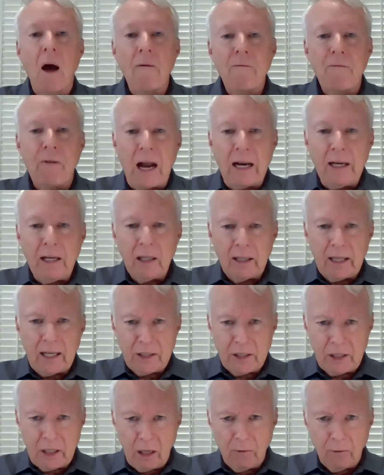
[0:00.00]
finding that
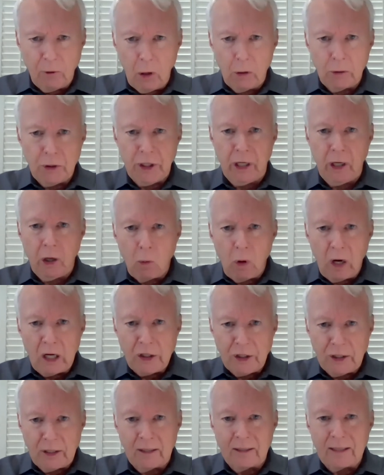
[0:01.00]
self-coaching
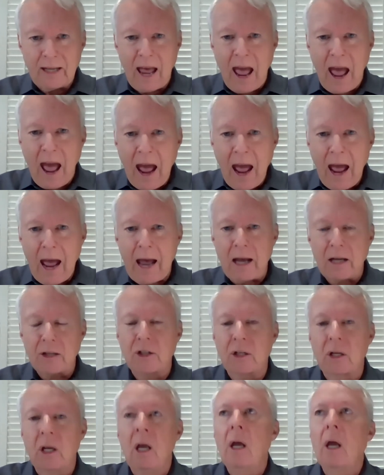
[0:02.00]
question to ask,
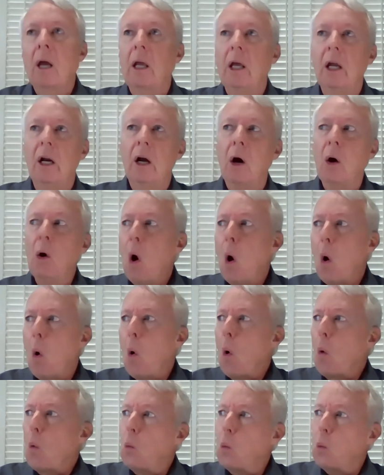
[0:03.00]
you know,
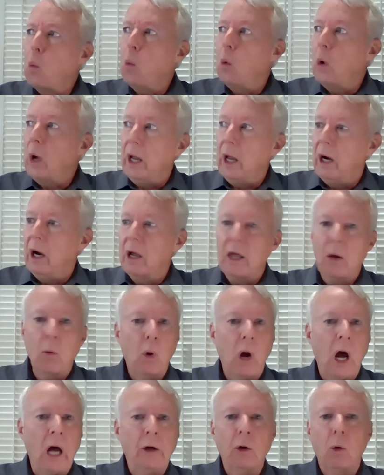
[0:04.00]

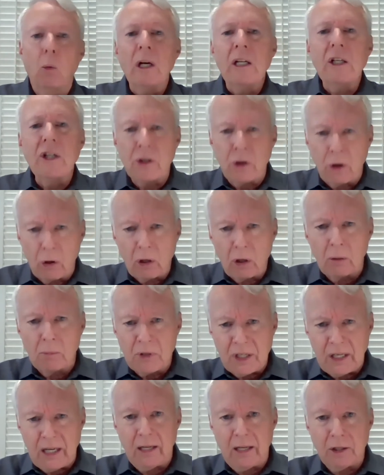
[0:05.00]
under what
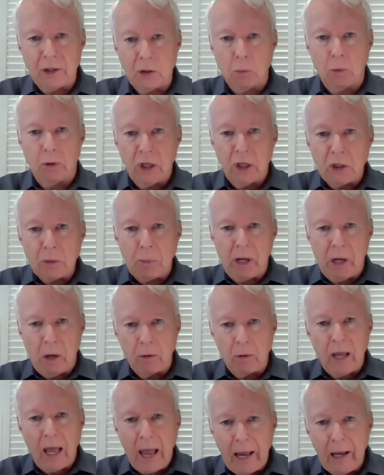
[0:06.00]
circumstances would this be
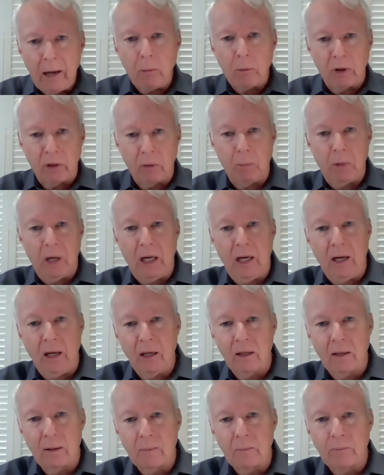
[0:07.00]
okay with me?
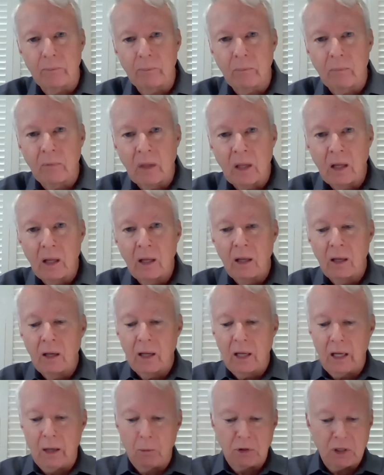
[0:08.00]

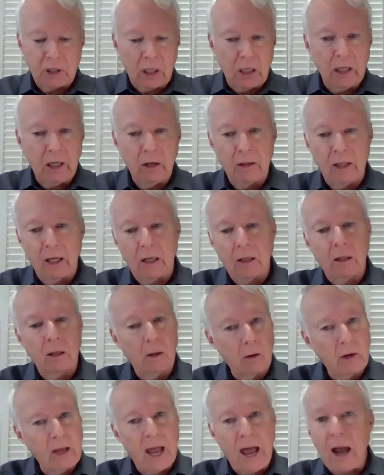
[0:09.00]
It was clear that,
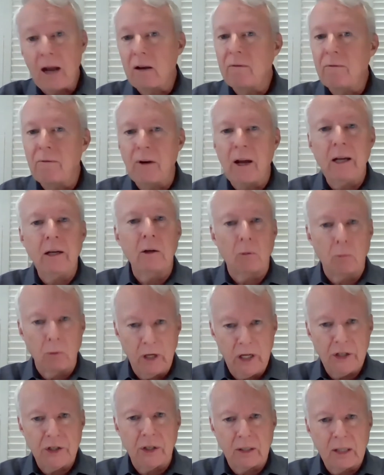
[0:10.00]
okay, I can find a
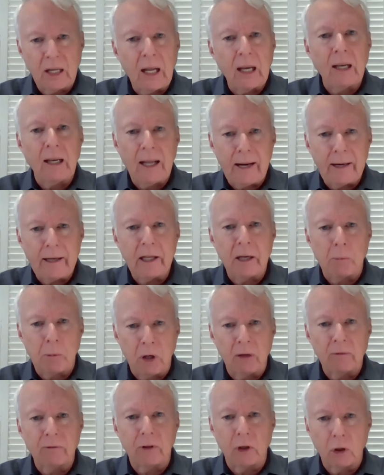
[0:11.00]
reason to let him
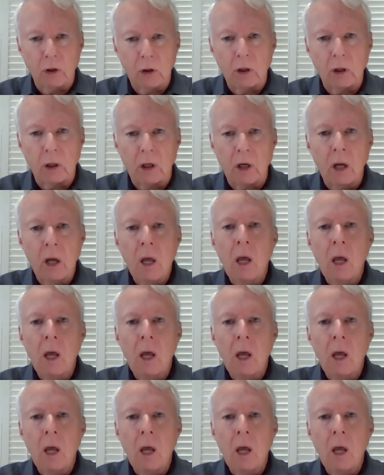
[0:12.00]
off the hook.